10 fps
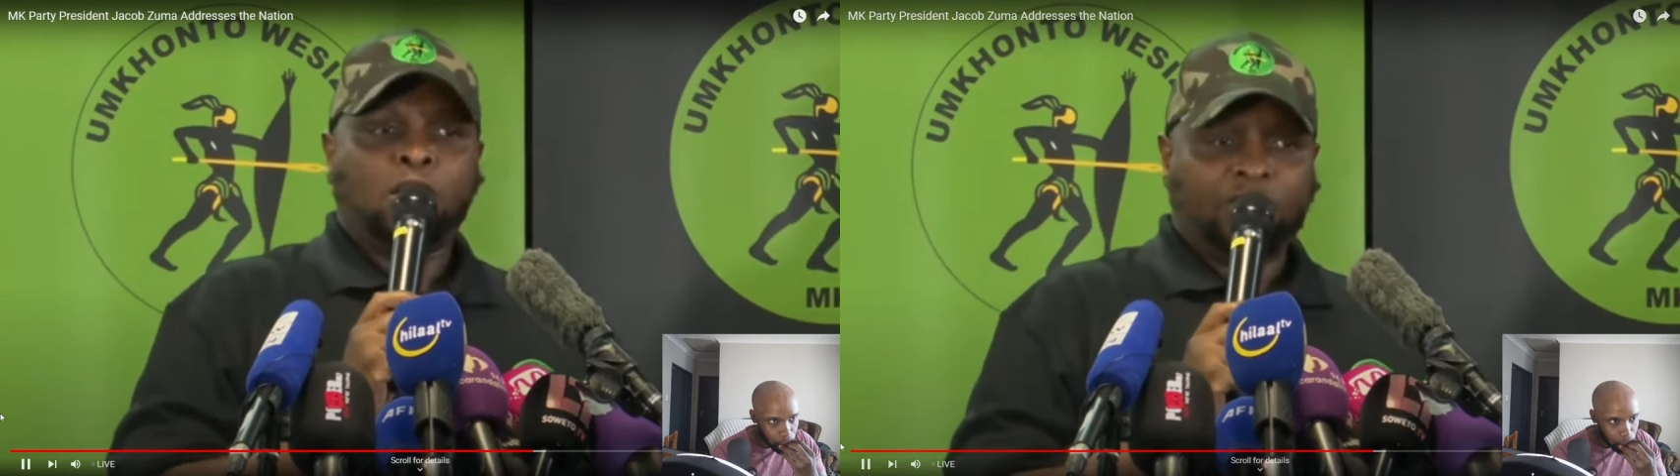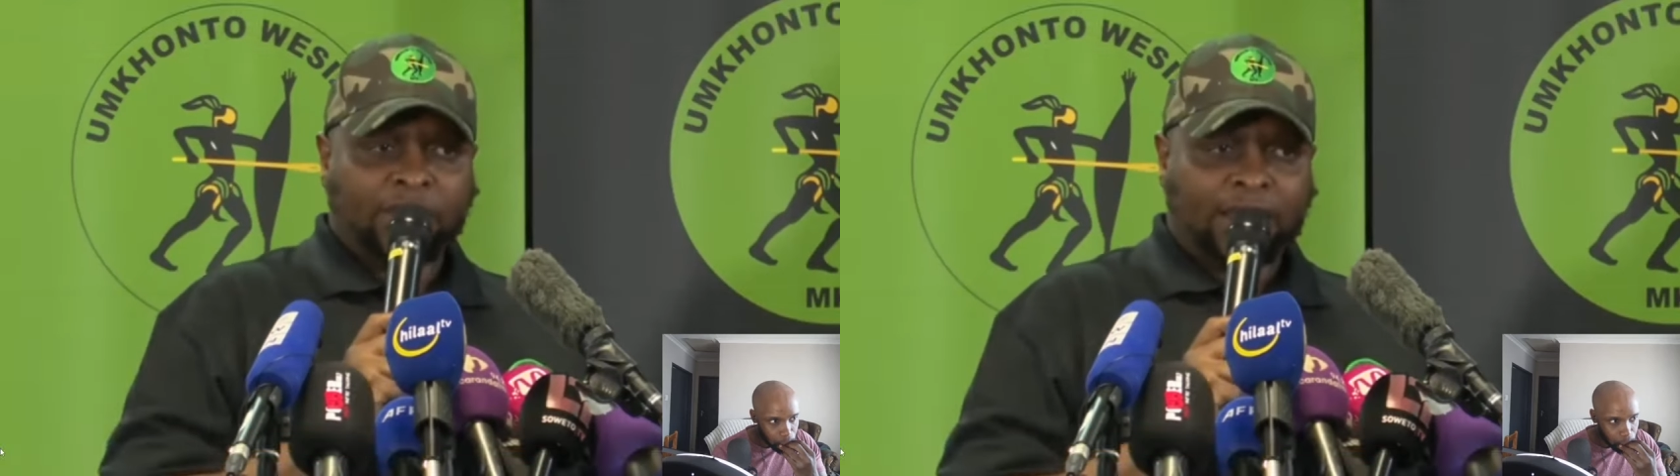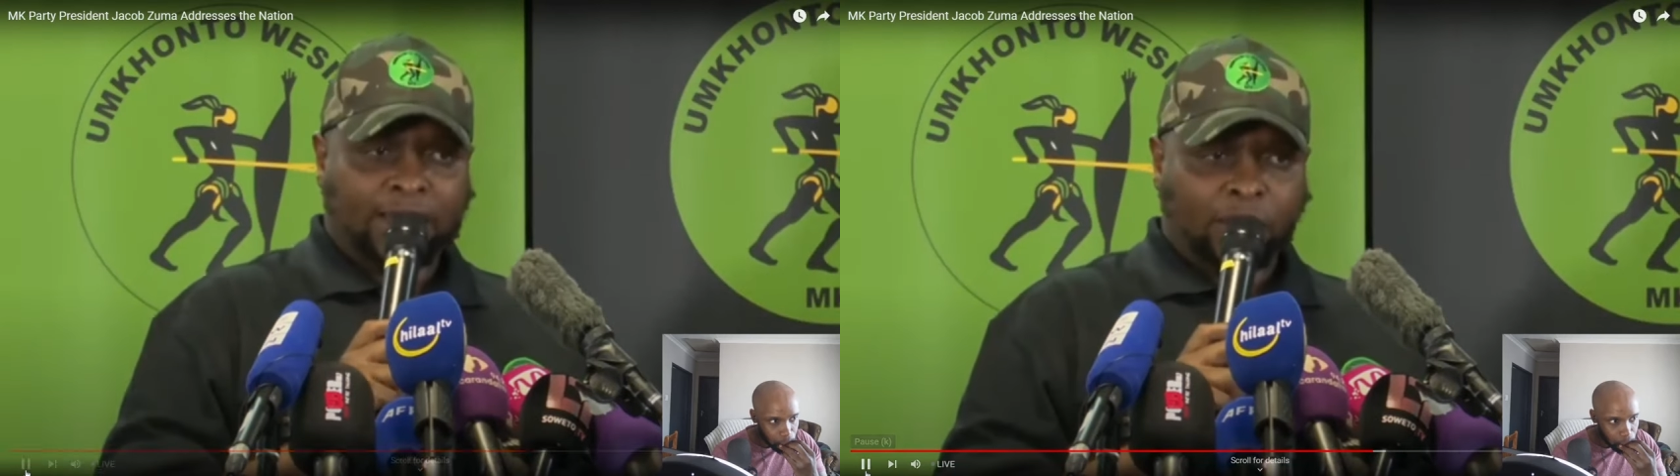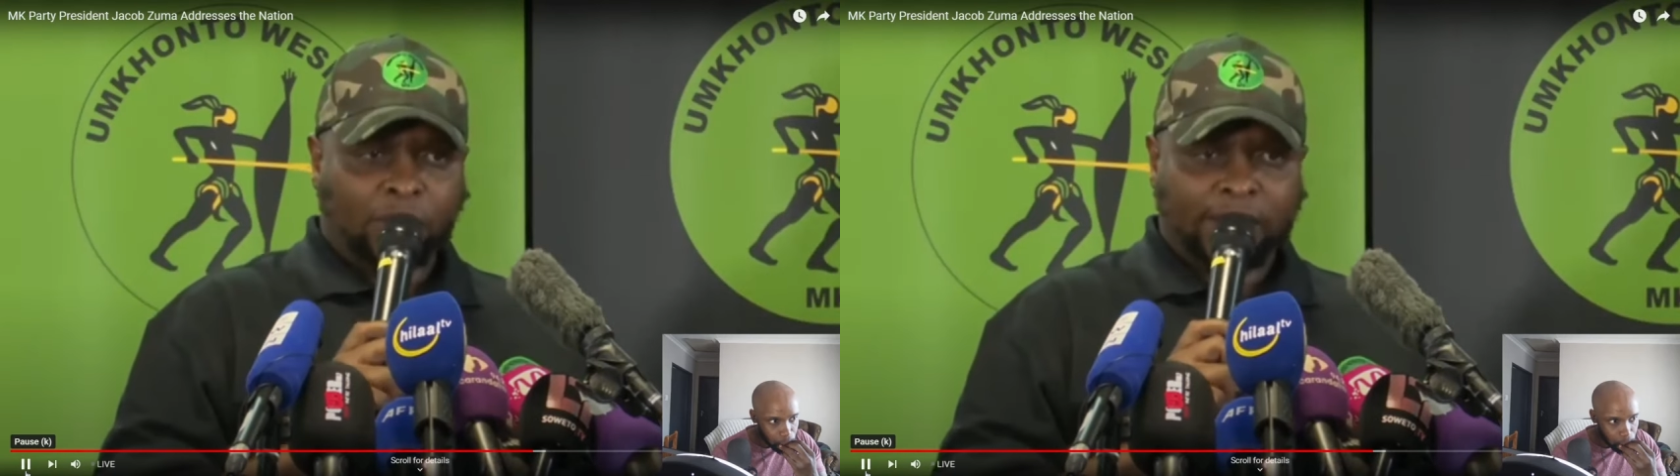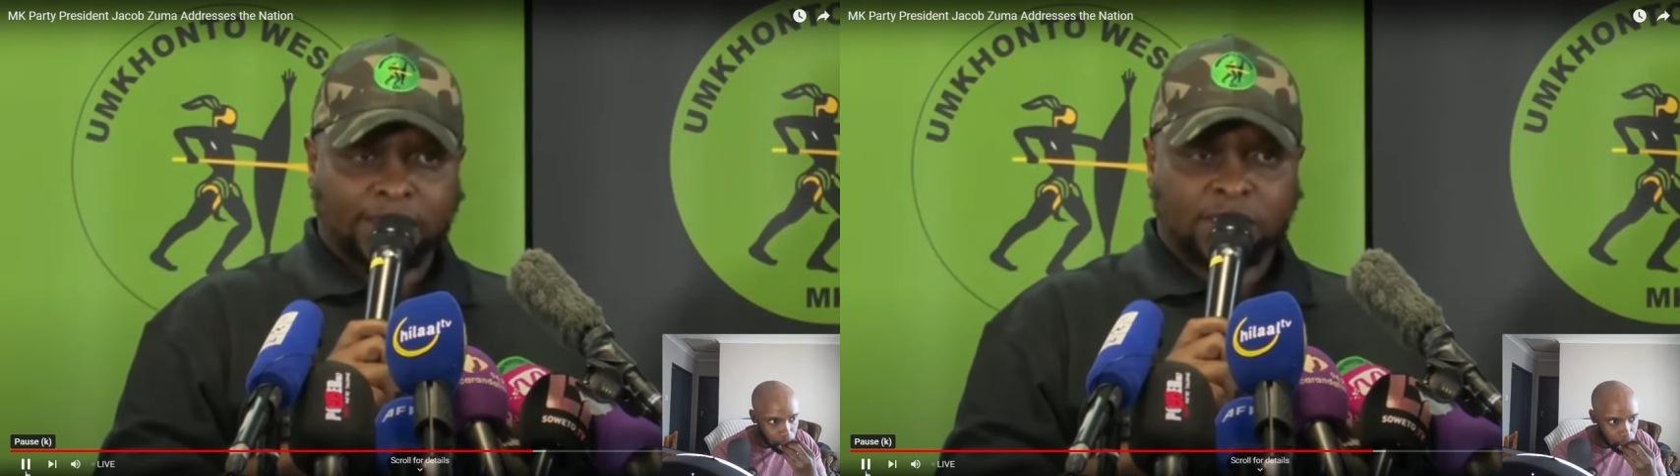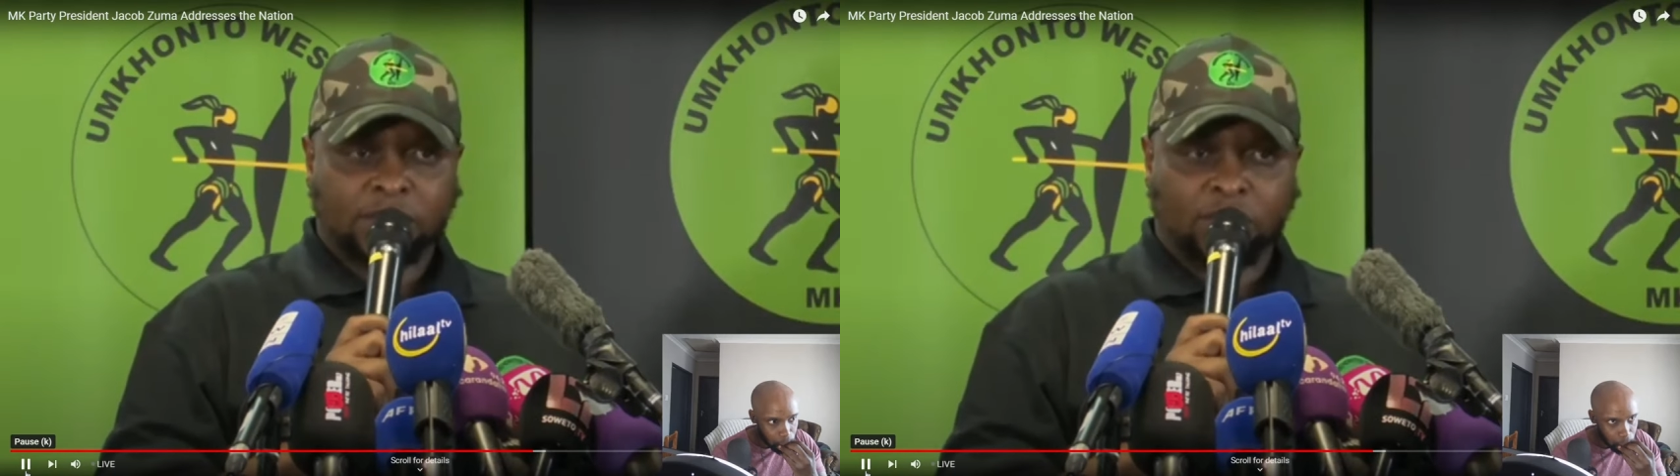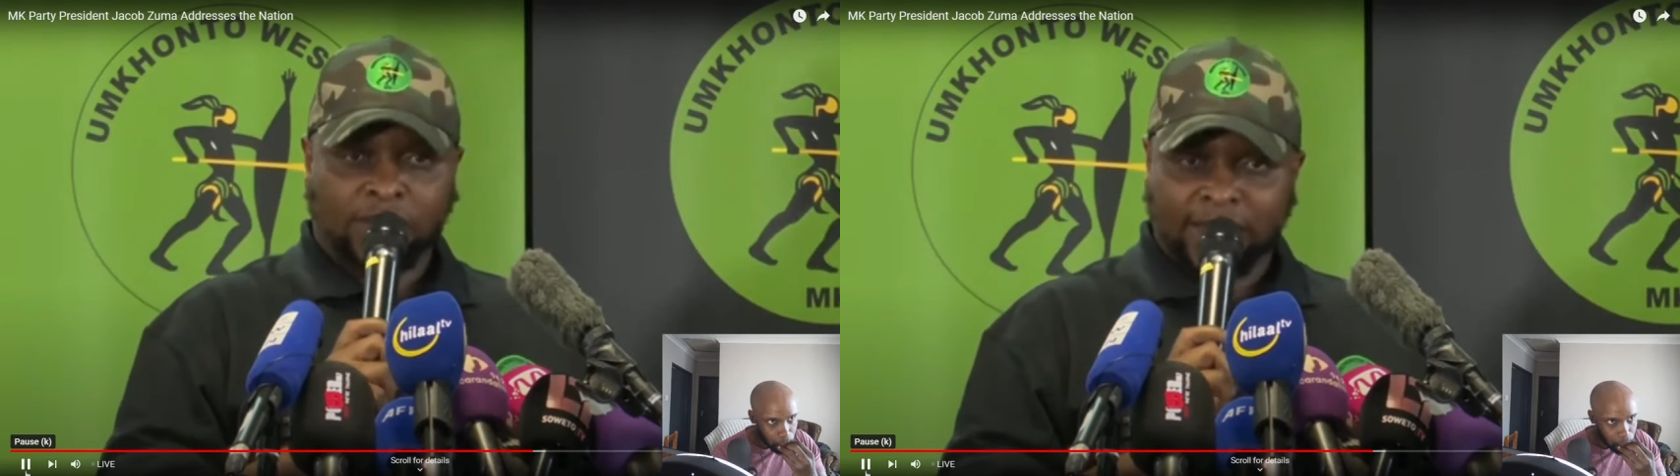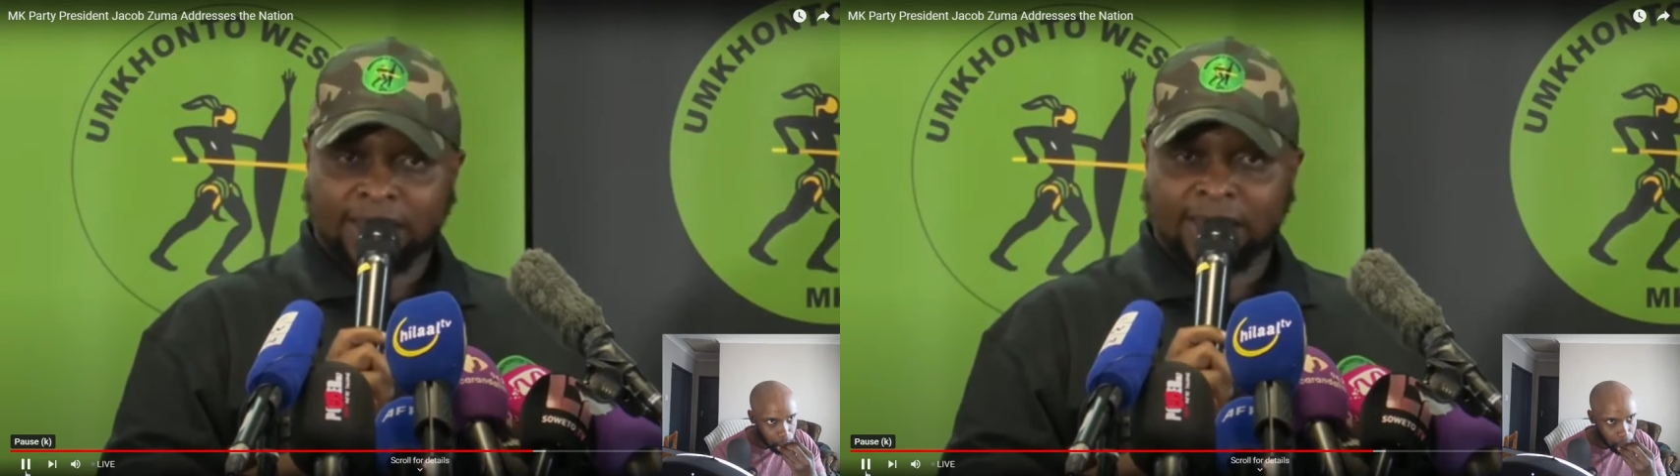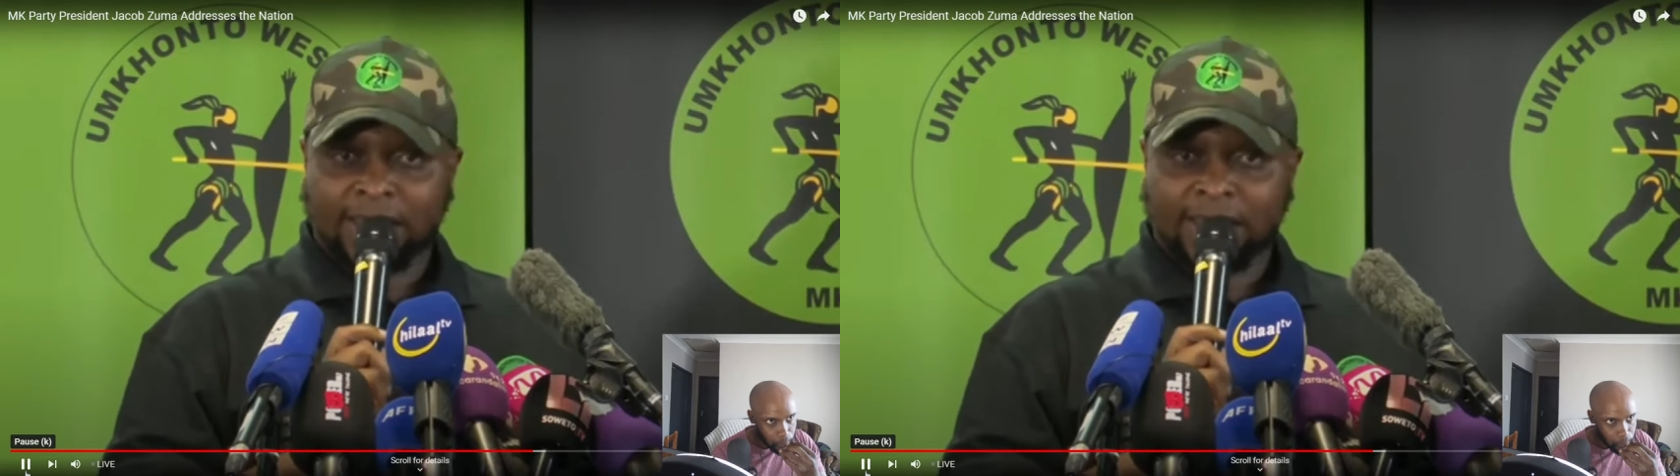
of an otherwise correct